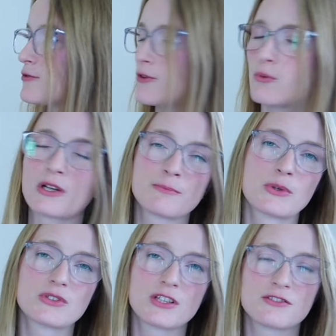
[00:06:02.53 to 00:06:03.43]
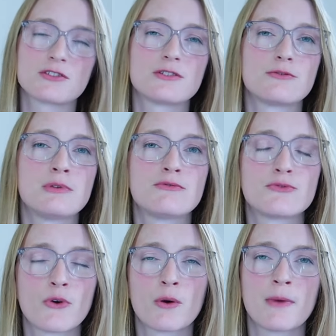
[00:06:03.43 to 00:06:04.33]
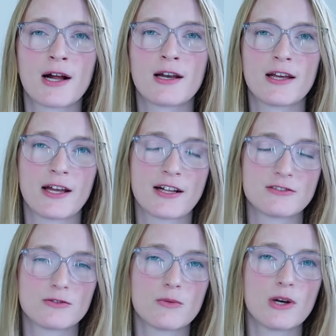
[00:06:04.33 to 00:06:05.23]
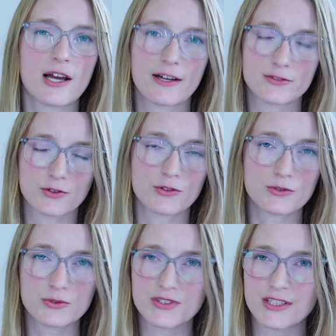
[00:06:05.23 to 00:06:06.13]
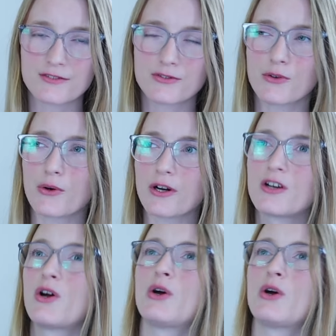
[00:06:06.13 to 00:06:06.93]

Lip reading: for one person is going to be formal and you will have to use it for